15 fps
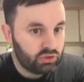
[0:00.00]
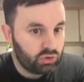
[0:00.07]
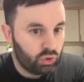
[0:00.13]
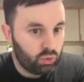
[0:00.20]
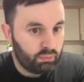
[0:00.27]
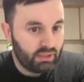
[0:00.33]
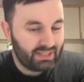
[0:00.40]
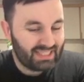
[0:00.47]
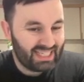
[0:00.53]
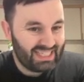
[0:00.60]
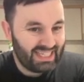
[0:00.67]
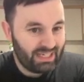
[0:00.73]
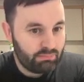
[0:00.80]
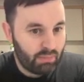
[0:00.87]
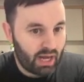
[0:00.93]
2 because I
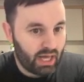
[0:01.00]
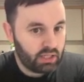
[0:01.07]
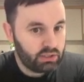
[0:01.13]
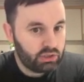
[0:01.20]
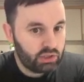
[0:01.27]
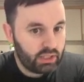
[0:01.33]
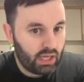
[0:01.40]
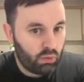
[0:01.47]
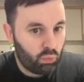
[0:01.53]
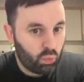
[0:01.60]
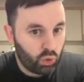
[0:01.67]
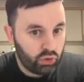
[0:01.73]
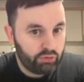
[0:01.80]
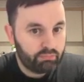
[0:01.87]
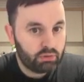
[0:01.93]
did manage to get
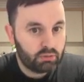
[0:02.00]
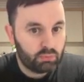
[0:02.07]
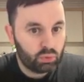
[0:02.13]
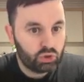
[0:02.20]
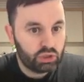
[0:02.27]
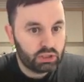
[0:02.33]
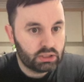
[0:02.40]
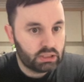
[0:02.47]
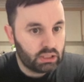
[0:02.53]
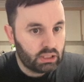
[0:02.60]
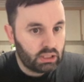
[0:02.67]
1 promotion